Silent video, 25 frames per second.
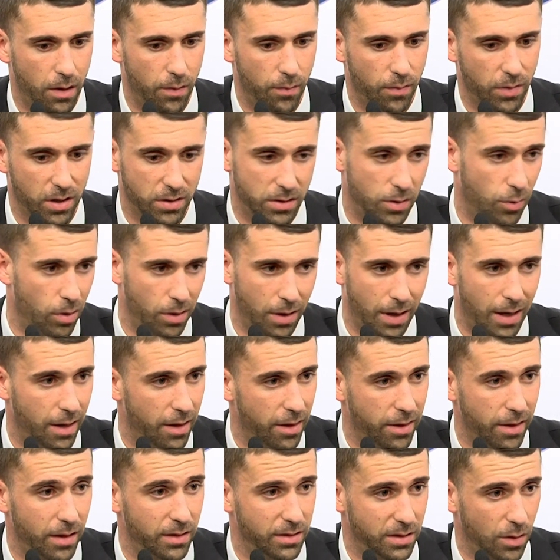because there were a lot of
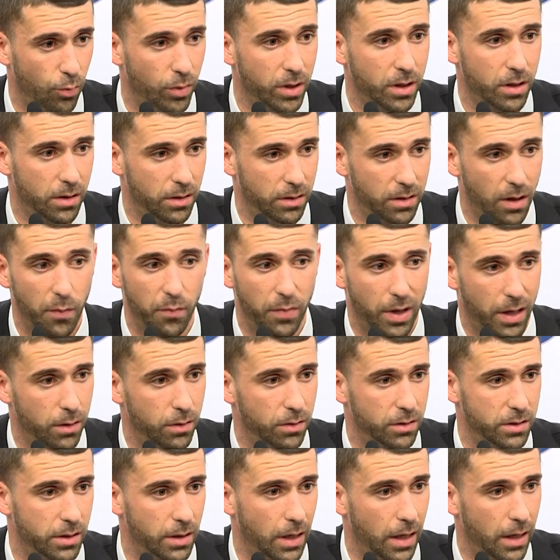things that we could have done better
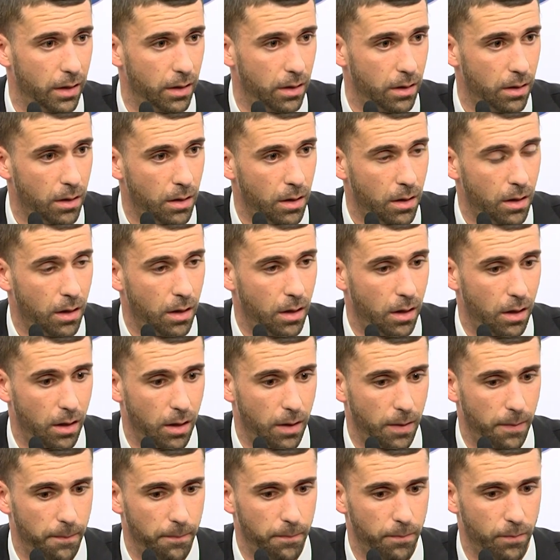tonight,
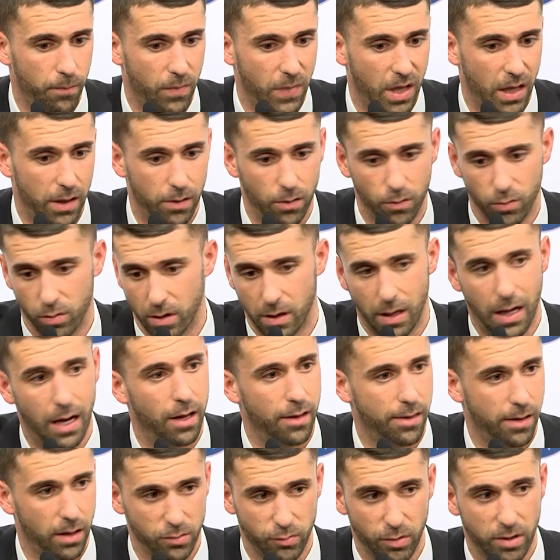and there were a lot
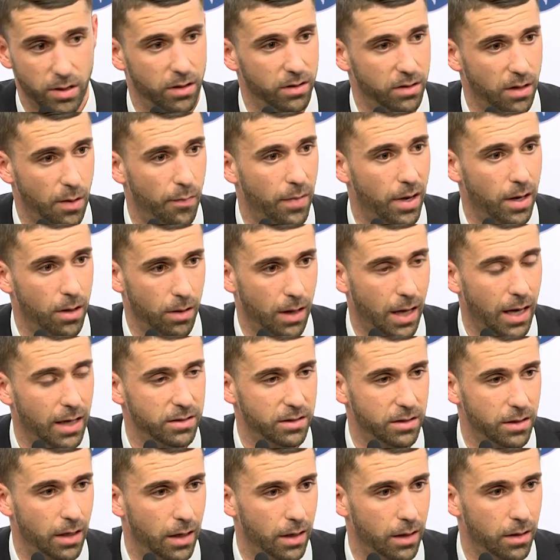of things we could have done better
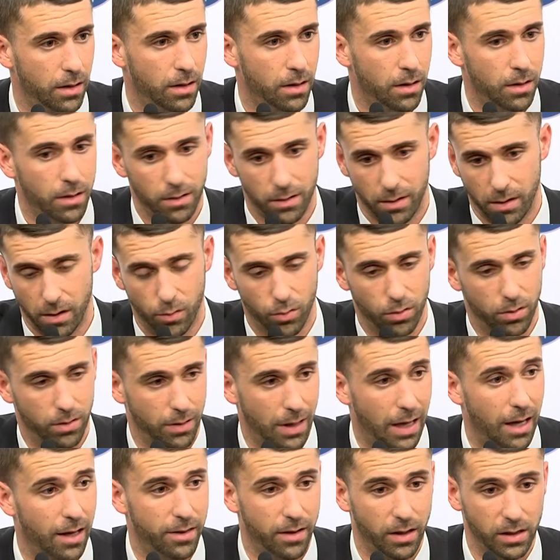last night. There were a
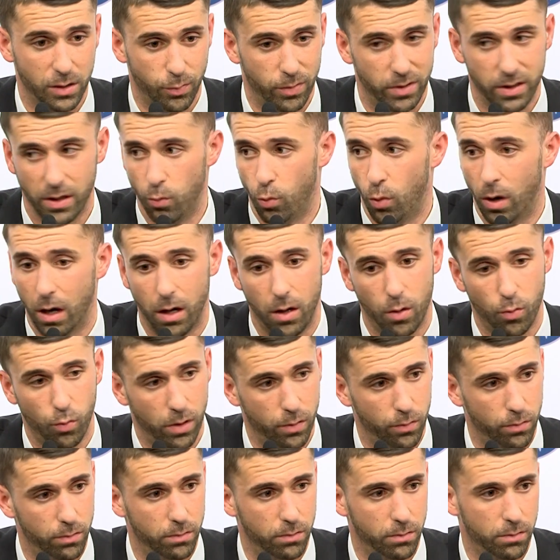lot of things we did well
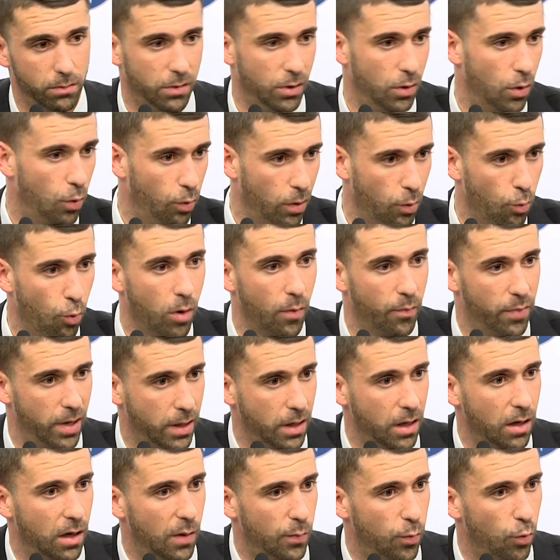when, you know, we weren't
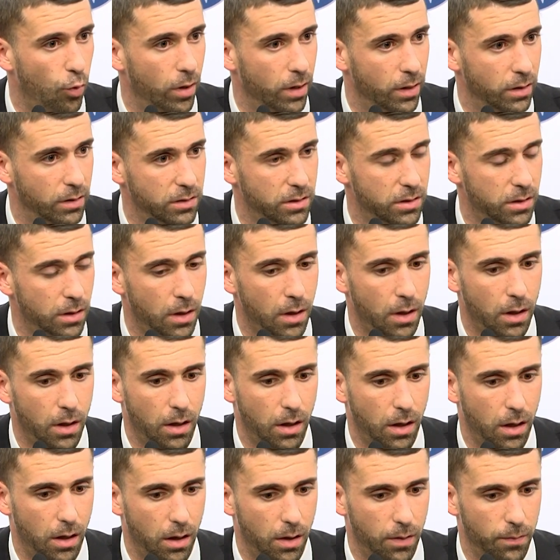picking up wins.
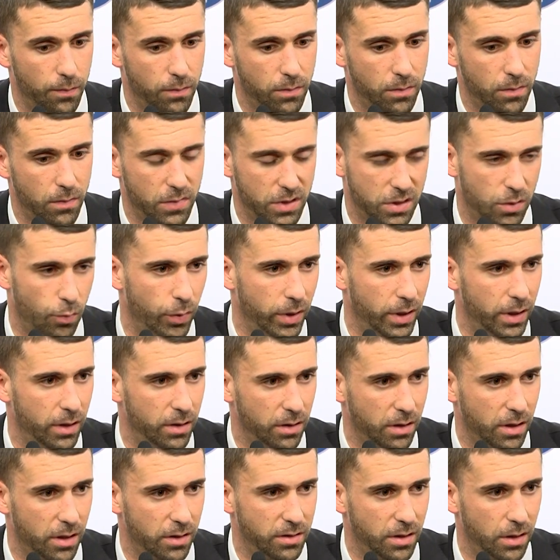So we need
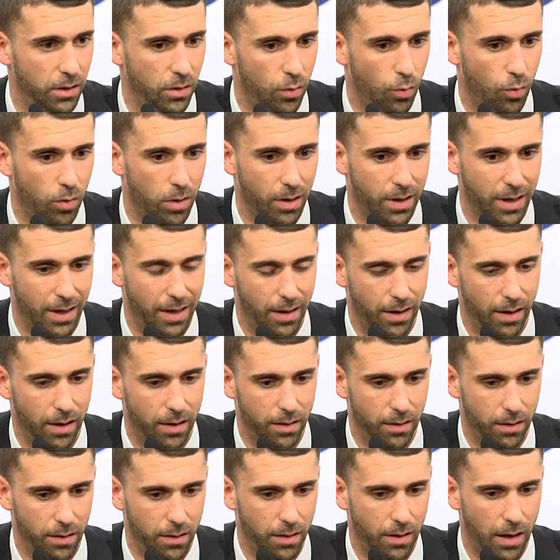to continue to work,
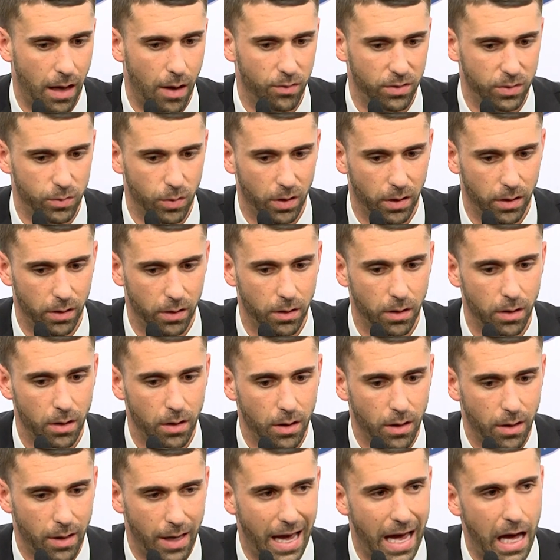and I was really
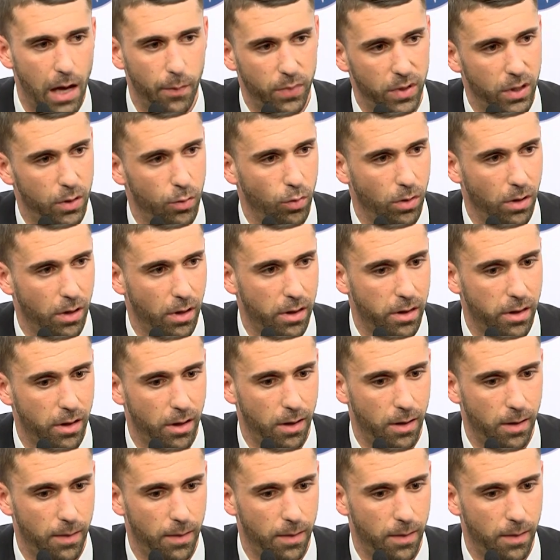happy with